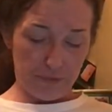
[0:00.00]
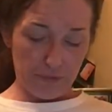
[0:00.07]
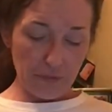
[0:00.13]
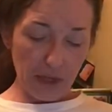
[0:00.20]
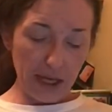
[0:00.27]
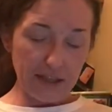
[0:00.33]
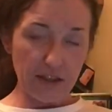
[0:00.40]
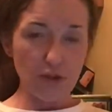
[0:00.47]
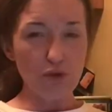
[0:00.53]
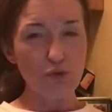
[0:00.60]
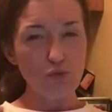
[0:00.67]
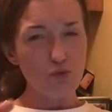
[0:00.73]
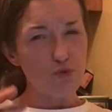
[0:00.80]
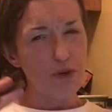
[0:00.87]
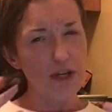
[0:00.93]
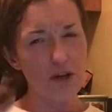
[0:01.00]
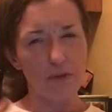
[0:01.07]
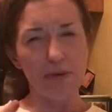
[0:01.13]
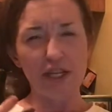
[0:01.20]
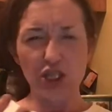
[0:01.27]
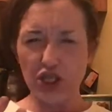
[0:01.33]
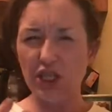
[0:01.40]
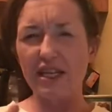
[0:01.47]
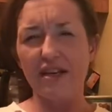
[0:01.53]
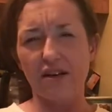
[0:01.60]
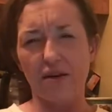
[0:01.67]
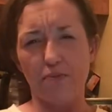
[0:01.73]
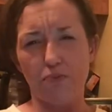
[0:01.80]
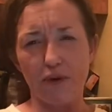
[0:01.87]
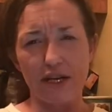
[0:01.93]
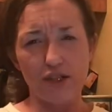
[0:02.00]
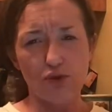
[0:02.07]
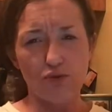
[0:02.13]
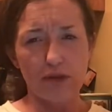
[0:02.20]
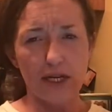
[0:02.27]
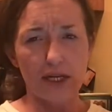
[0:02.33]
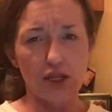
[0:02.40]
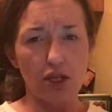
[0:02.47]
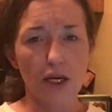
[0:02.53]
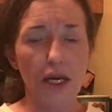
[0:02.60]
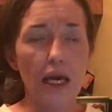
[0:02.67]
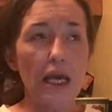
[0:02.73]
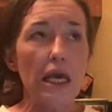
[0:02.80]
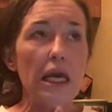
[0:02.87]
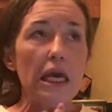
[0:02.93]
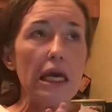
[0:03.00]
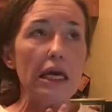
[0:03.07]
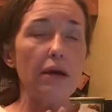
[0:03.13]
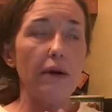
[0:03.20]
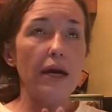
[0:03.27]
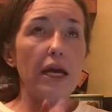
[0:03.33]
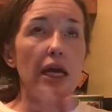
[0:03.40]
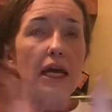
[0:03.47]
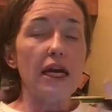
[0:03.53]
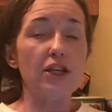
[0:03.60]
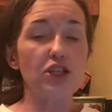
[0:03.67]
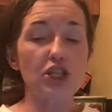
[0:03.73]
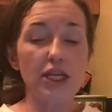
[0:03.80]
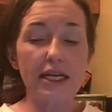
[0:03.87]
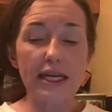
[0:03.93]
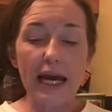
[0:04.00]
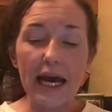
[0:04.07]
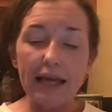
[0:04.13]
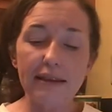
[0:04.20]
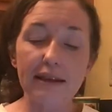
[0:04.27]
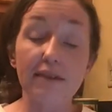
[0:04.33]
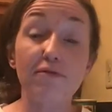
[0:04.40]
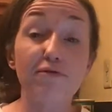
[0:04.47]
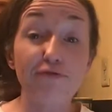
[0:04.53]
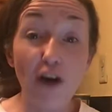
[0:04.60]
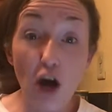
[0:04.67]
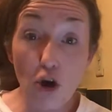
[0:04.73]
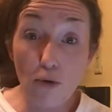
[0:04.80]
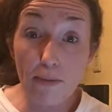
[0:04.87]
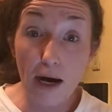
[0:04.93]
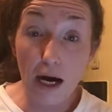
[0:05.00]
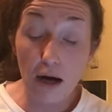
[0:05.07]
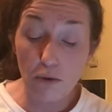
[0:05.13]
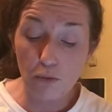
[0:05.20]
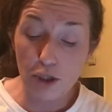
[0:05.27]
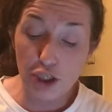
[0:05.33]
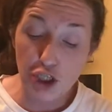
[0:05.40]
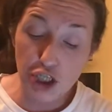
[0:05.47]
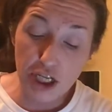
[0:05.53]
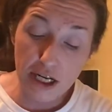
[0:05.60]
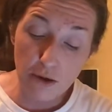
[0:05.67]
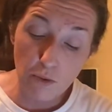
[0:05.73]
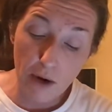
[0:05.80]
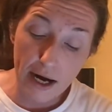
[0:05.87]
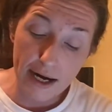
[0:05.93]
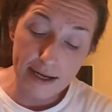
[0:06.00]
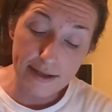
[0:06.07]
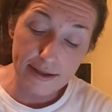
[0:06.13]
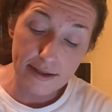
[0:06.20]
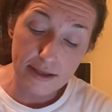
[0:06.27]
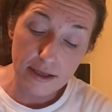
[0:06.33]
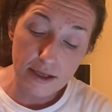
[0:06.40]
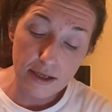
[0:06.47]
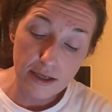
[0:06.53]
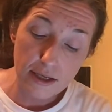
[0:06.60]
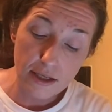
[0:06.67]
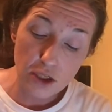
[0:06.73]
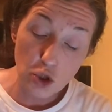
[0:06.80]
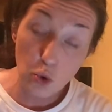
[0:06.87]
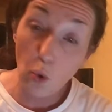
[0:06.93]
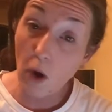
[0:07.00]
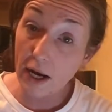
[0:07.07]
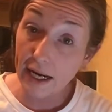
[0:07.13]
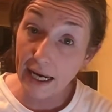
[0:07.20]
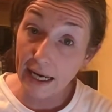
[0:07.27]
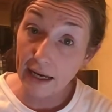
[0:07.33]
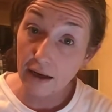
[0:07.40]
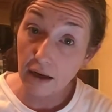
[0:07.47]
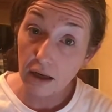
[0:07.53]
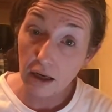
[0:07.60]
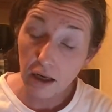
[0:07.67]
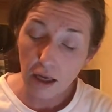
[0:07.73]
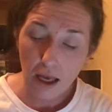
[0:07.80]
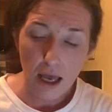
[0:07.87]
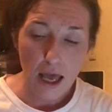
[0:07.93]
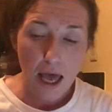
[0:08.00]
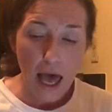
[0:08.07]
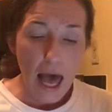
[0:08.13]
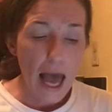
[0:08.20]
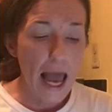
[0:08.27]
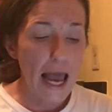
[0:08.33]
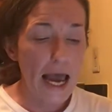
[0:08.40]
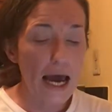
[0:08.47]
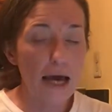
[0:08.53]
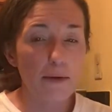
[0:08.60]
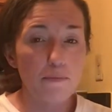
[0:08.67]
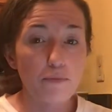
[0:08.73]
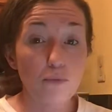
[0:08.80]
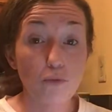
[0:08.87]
like those real big, she needed a breast reduction. Anyway, and she had had lymphoma when she was 20. And